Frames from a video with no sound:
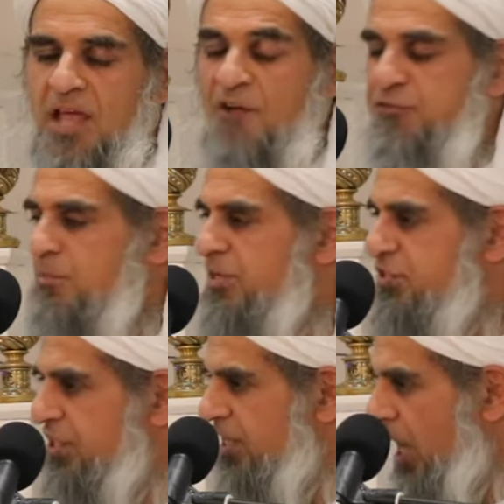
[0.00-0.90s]
after
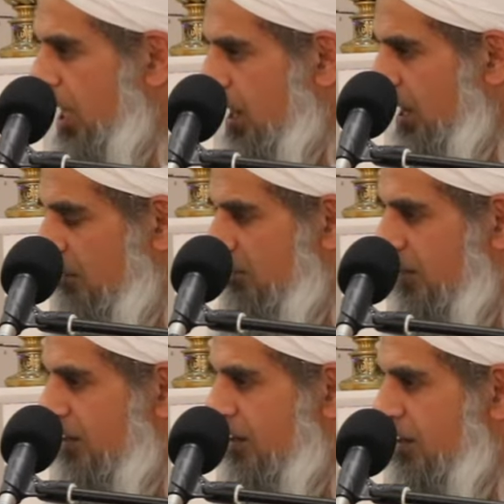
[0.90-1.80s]
Masjid al-Haram,
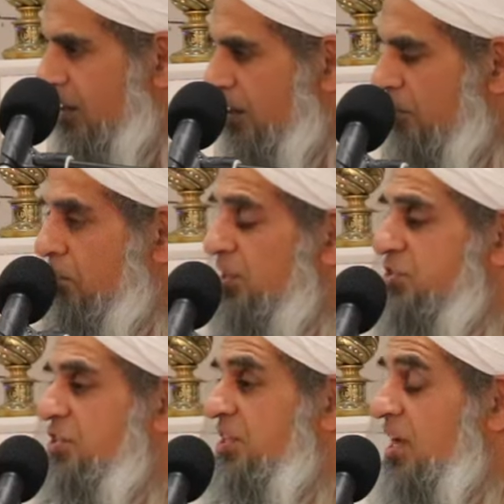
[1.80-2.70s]

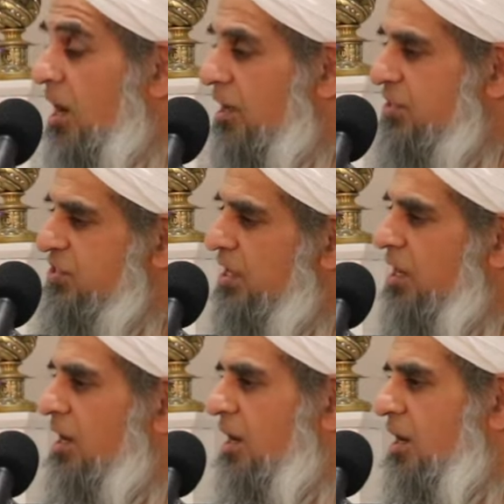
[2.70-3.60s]
Masjid
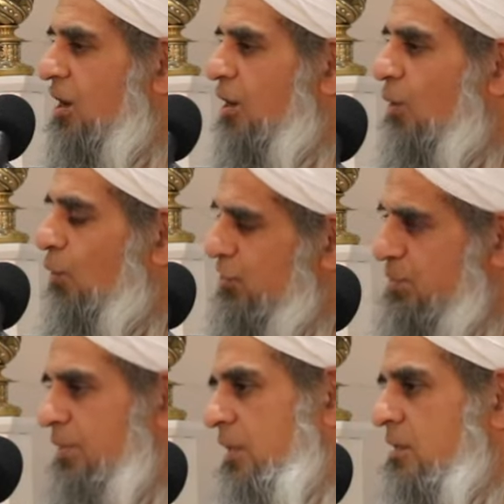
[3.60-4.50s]
al-Aqsa
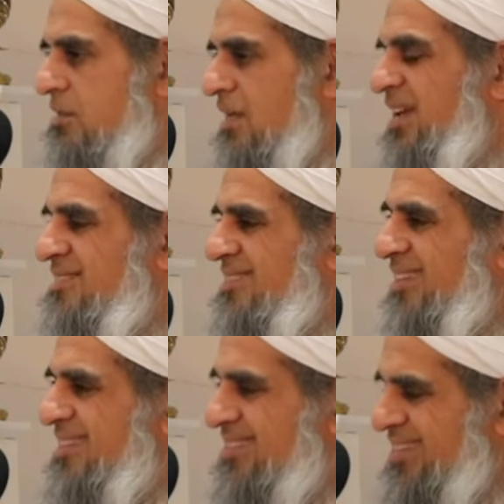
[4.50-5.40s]
was built. It's
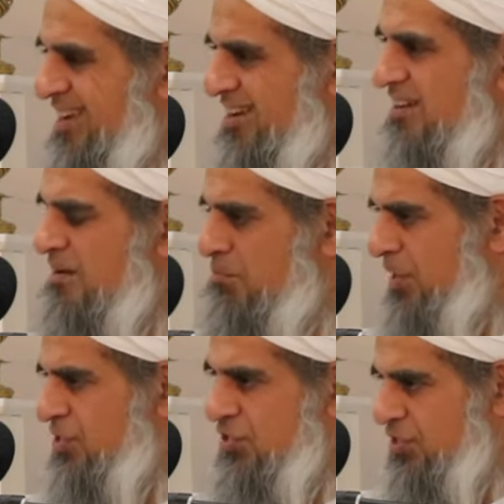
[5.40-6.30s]
the second
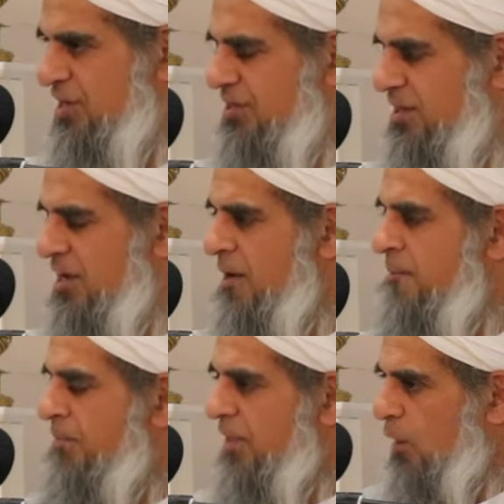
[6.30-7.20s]
masjid
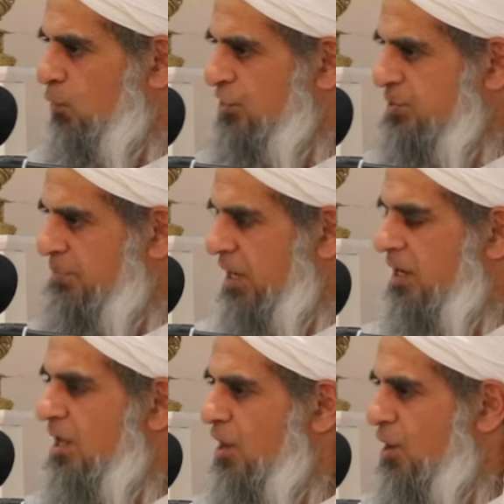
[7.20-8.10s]
that was
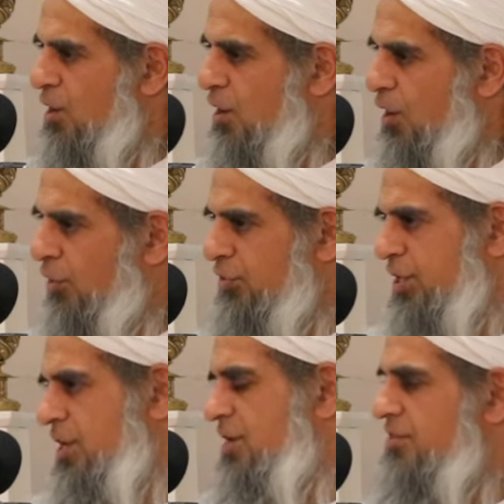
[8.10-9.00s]
built on the
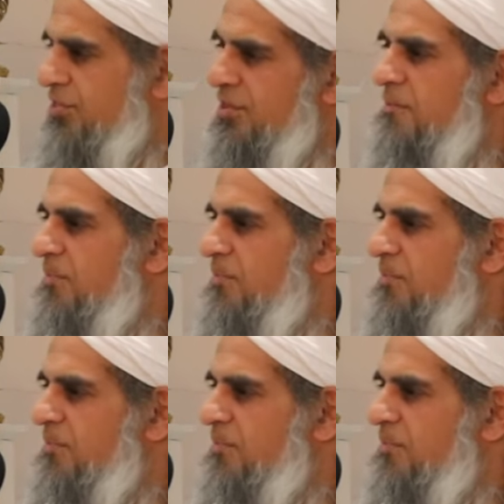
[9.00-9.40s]
earth.